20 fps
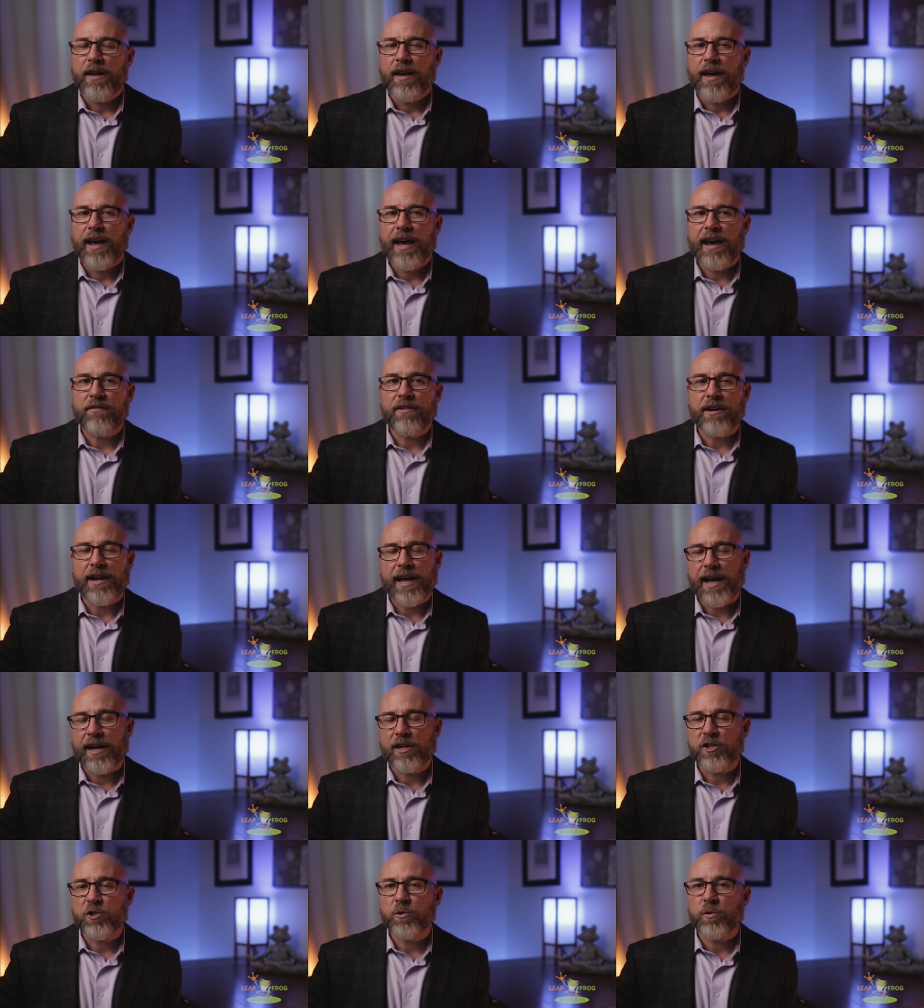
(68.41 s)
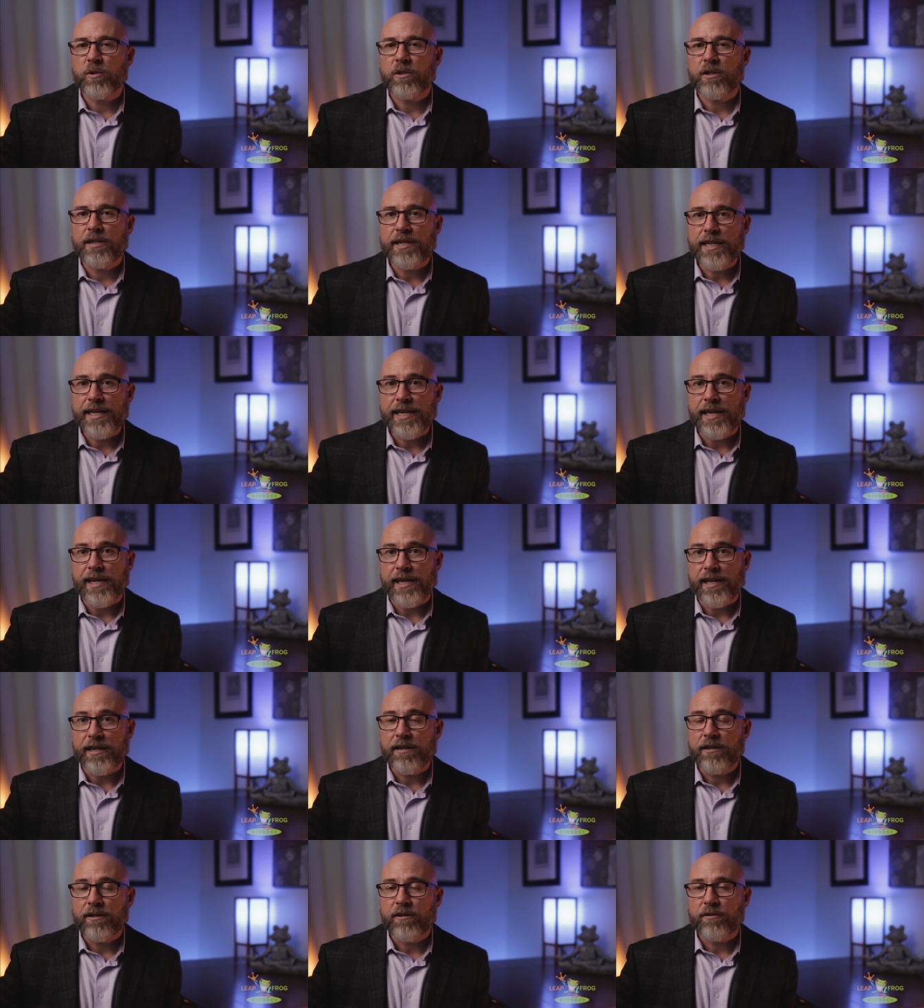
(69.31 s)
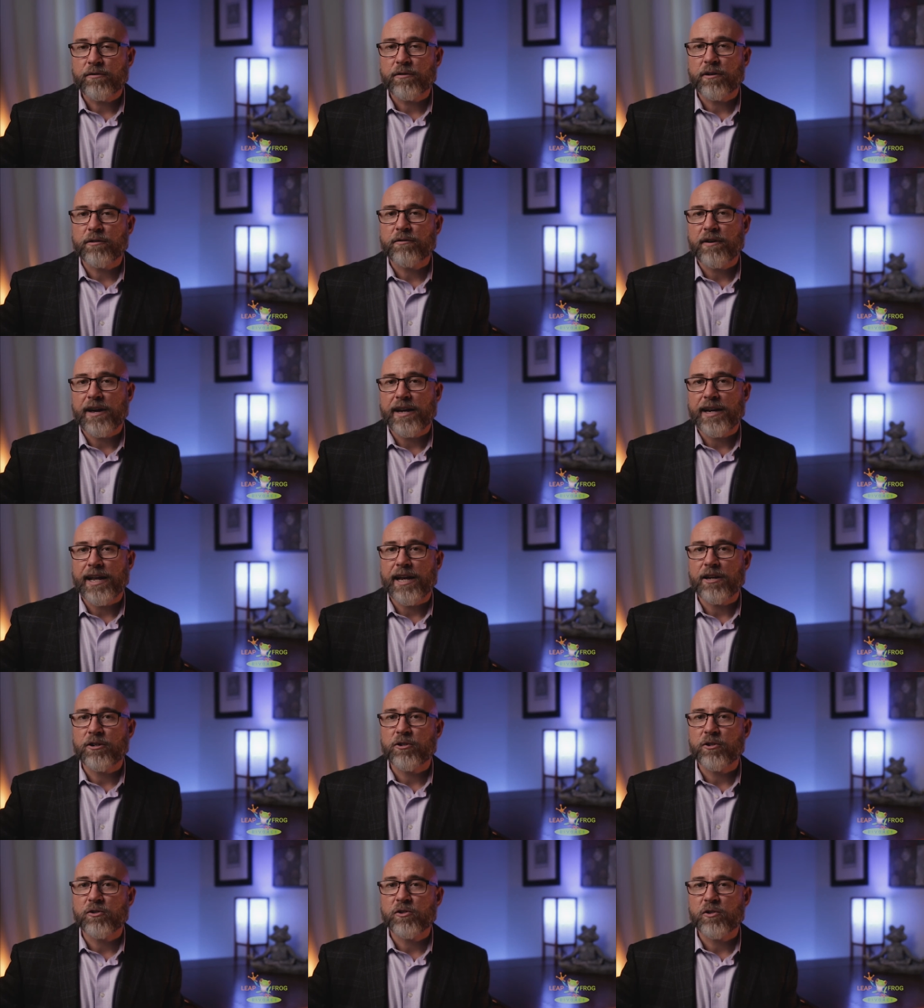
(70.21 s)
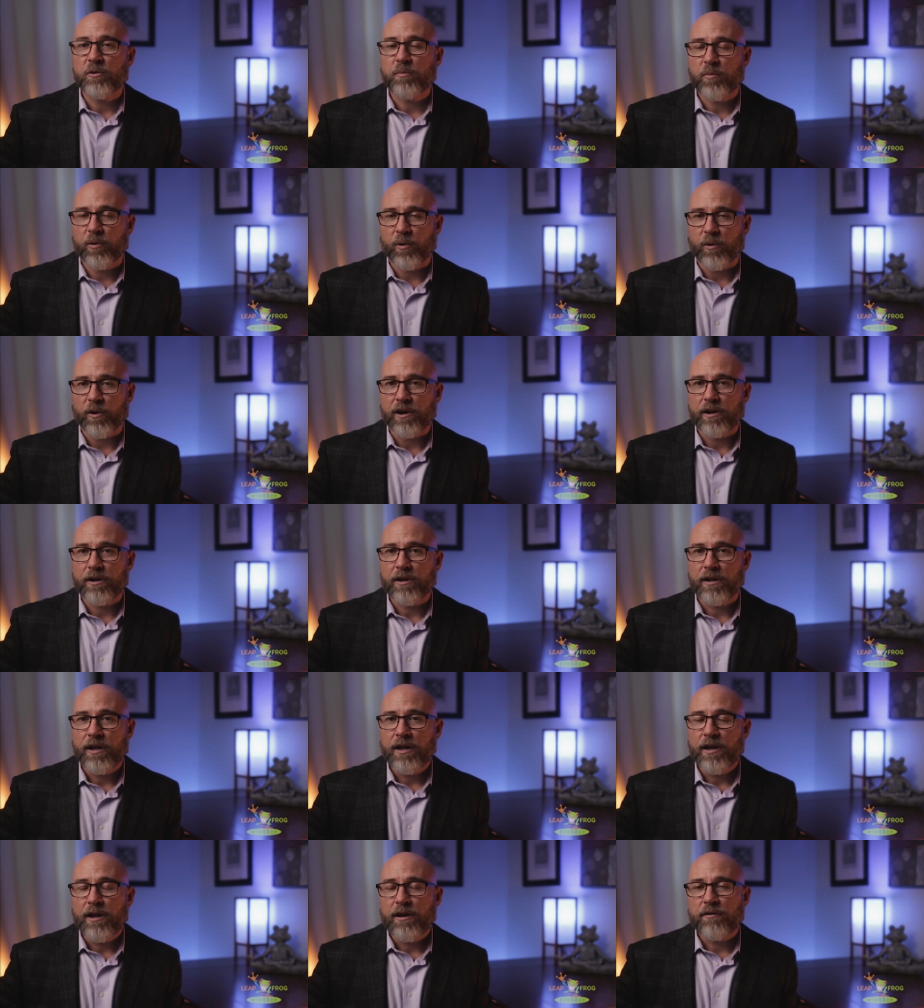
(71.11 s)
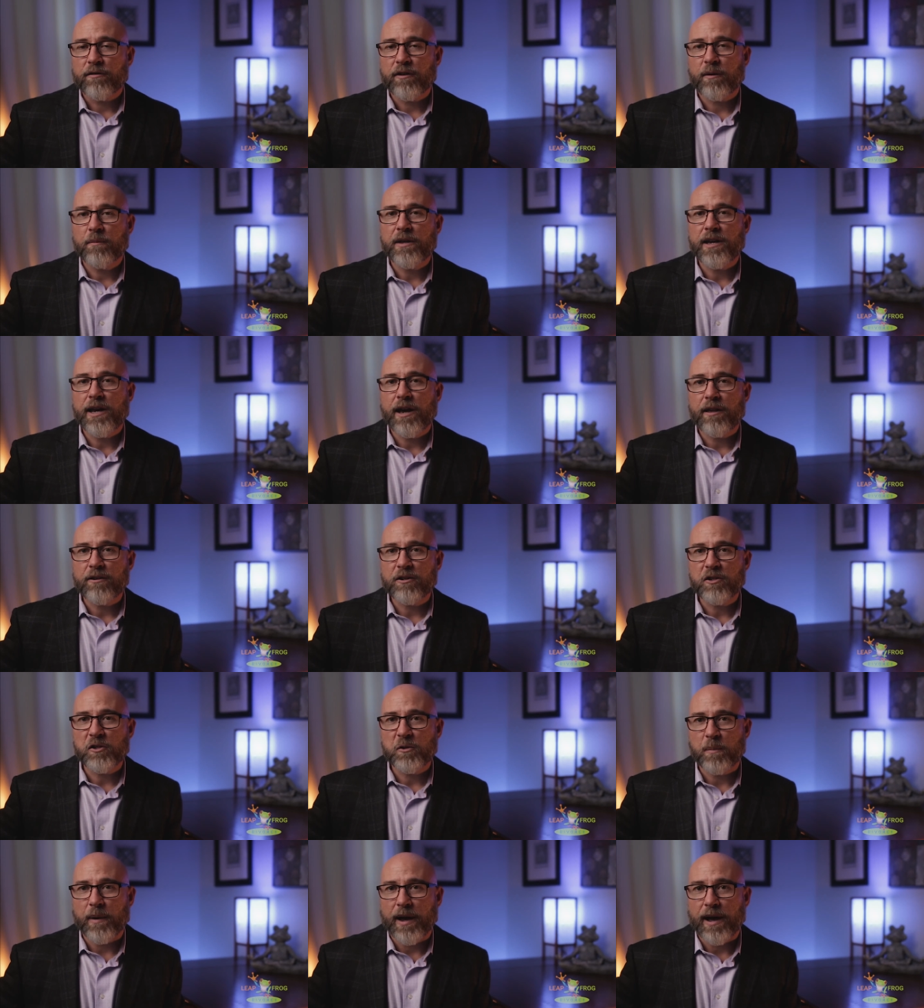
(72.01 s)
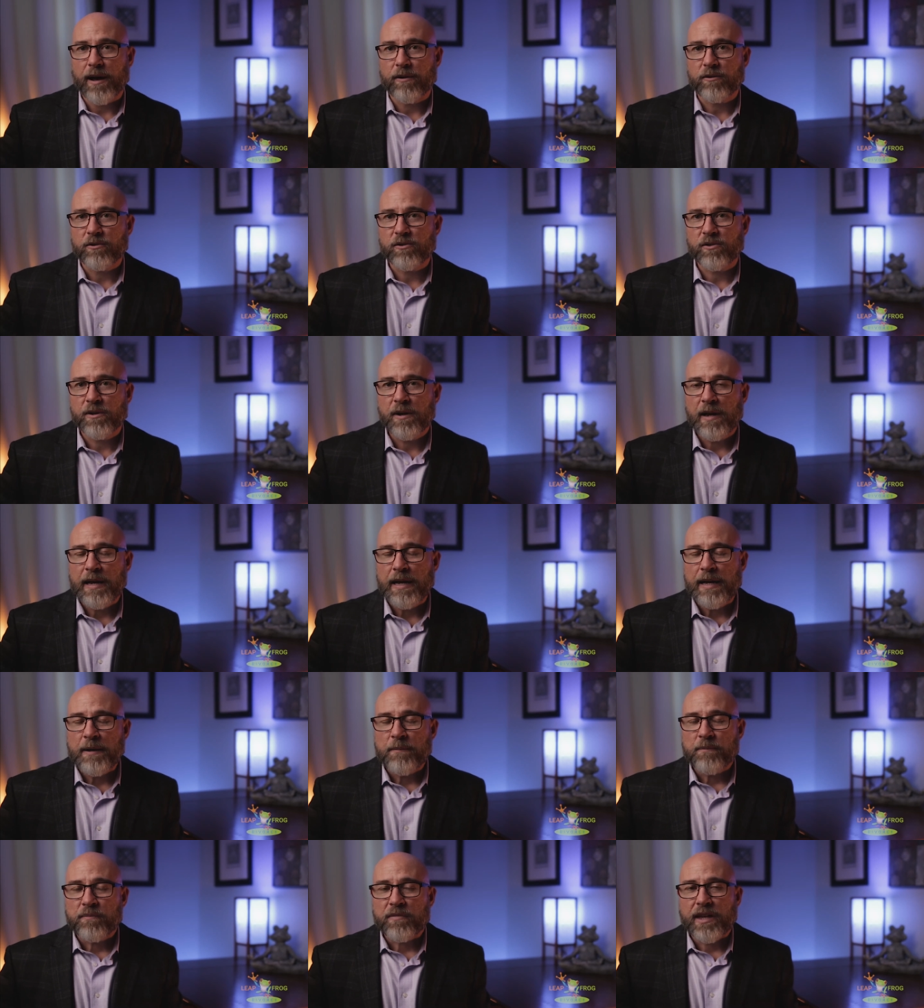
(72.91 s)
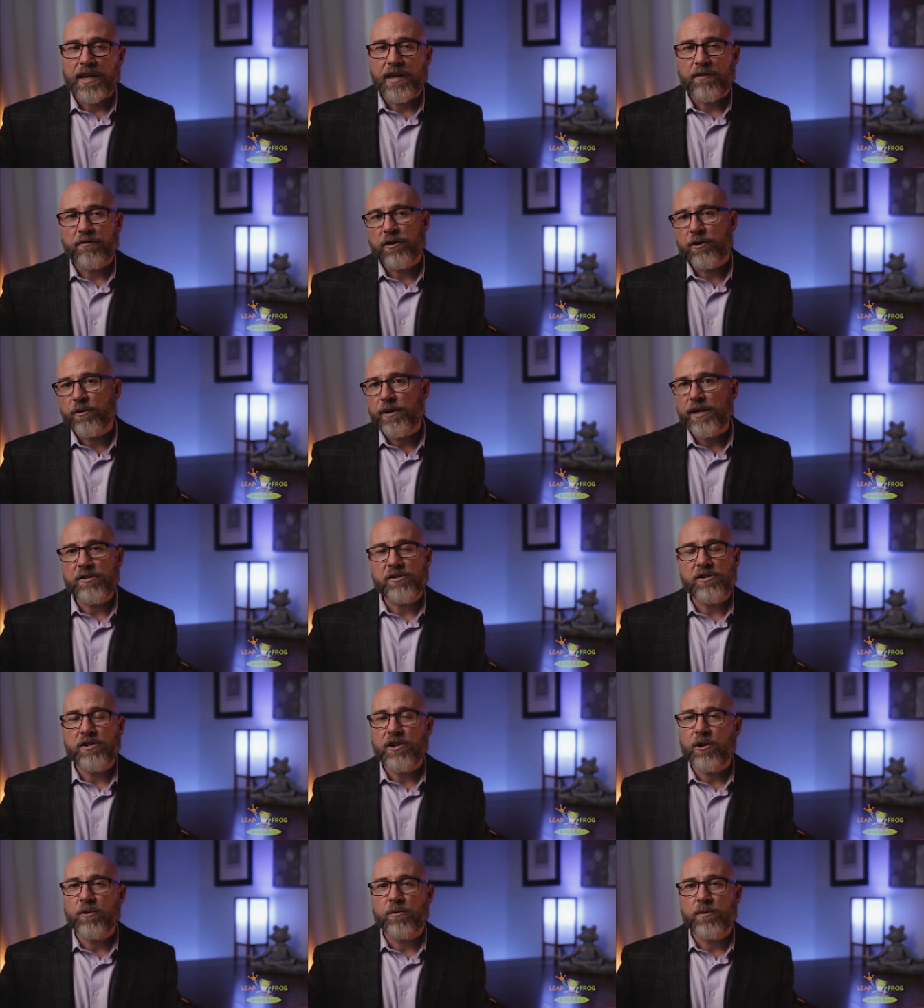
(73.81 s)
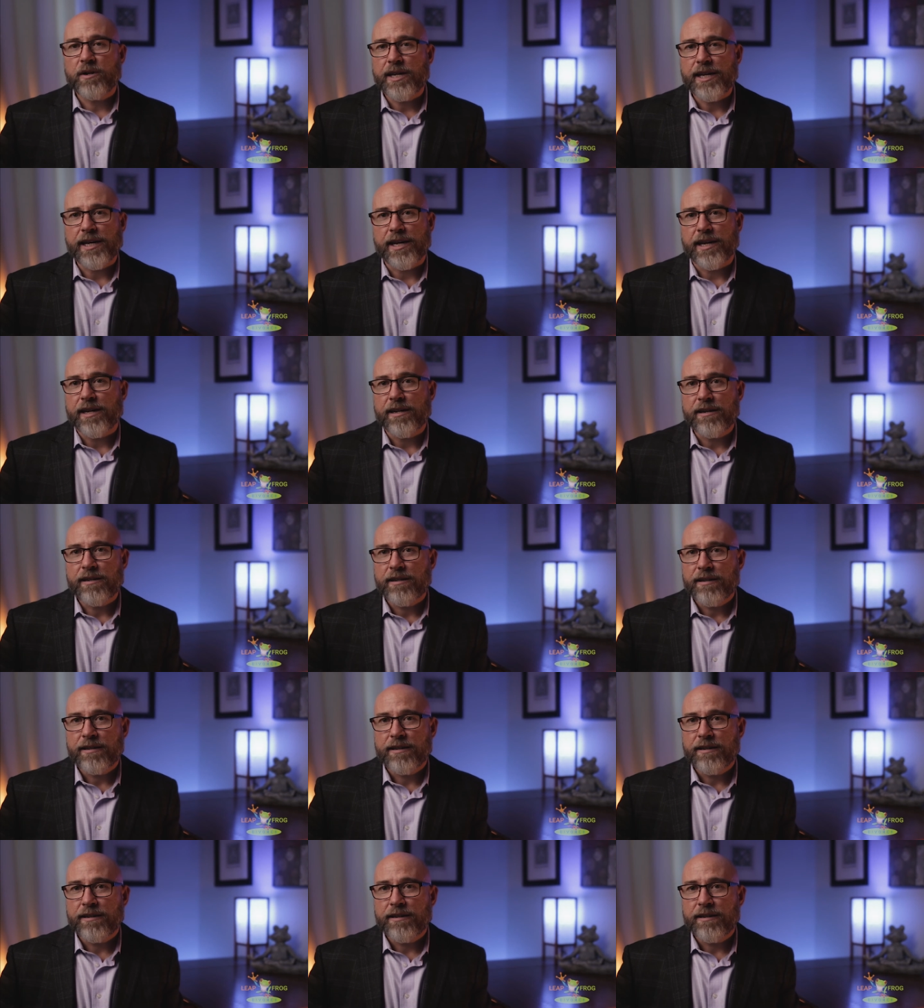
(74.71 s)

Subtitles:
have an actual need for financial support from the other spouse? If there is no need,